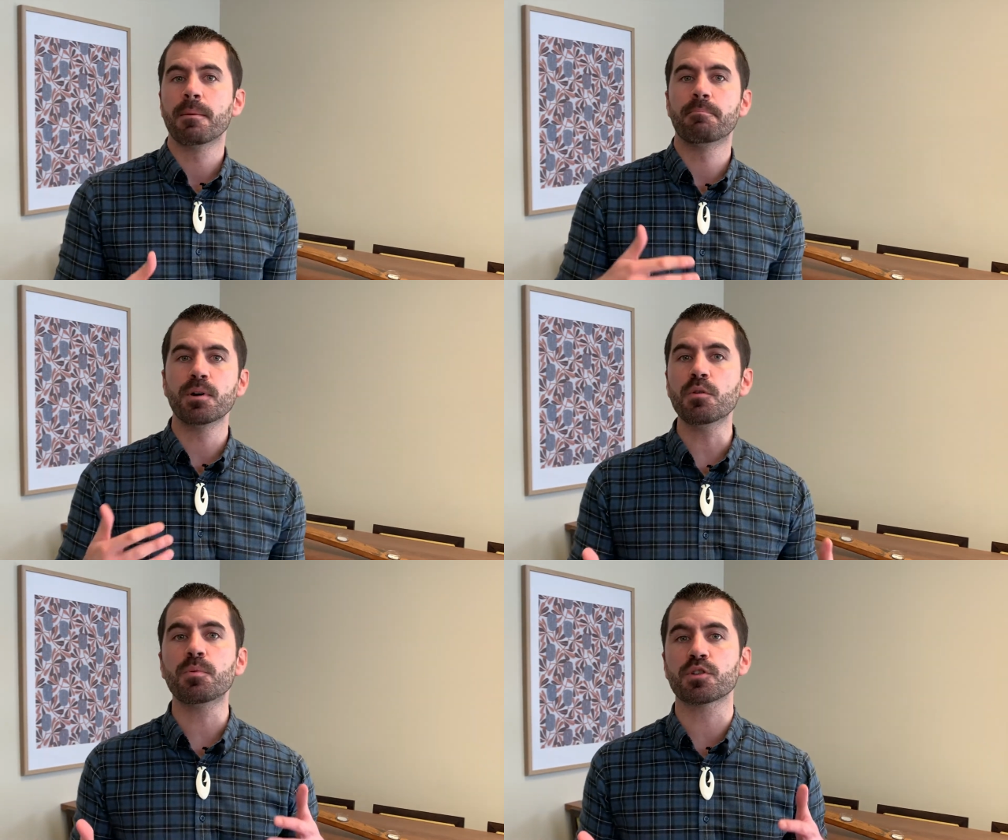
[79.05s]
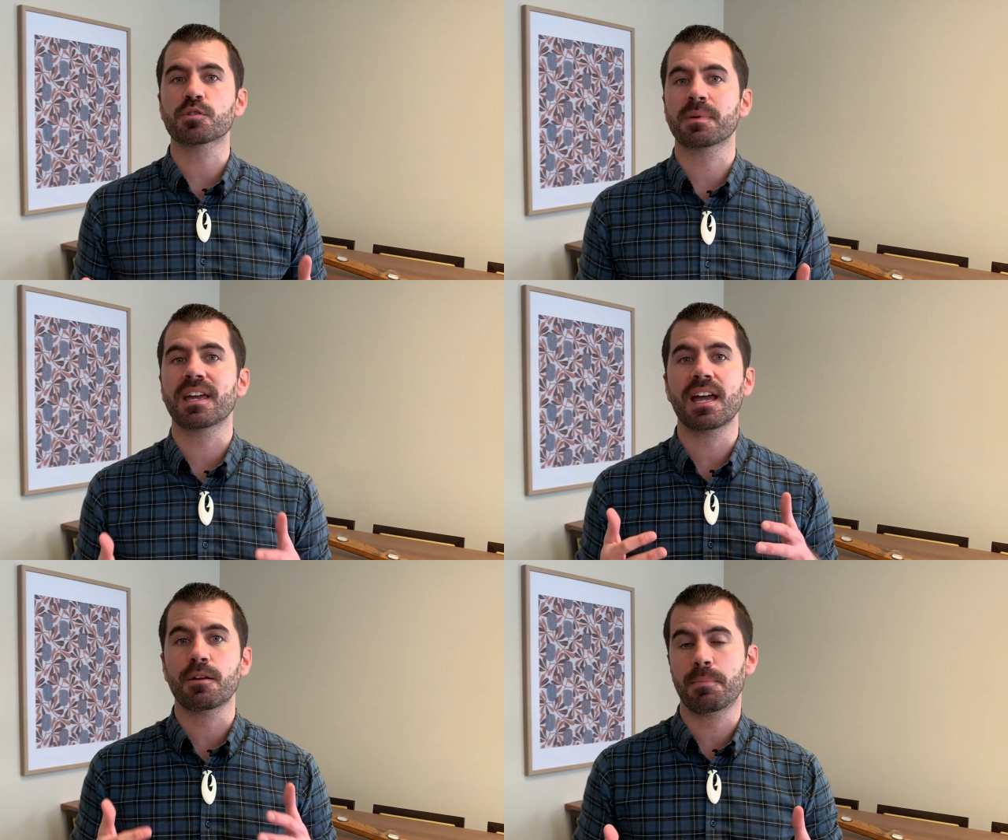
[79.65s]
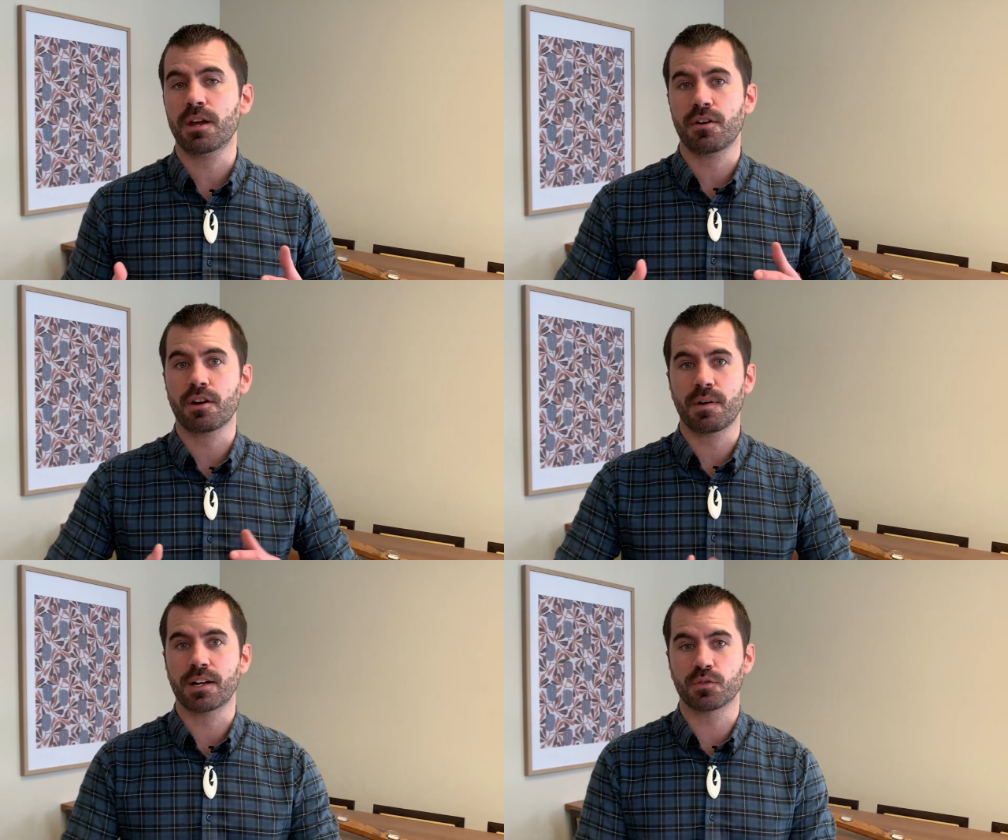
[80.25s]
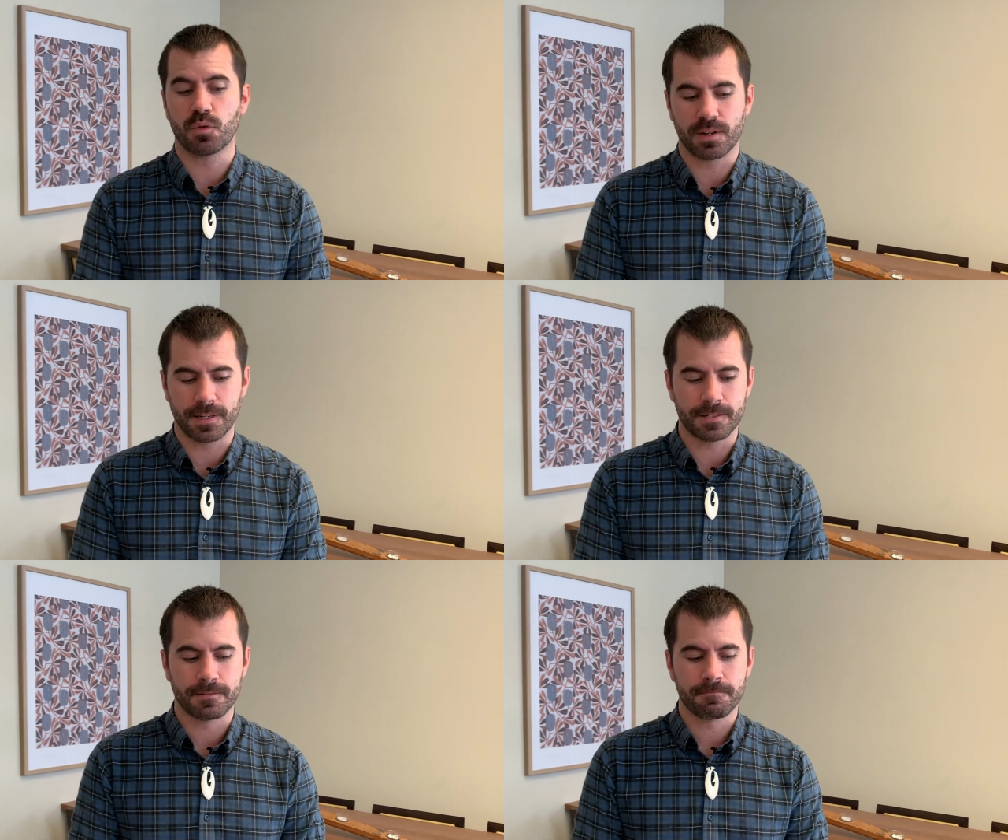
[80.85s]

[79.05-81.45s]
billboards began appearing around Auckland.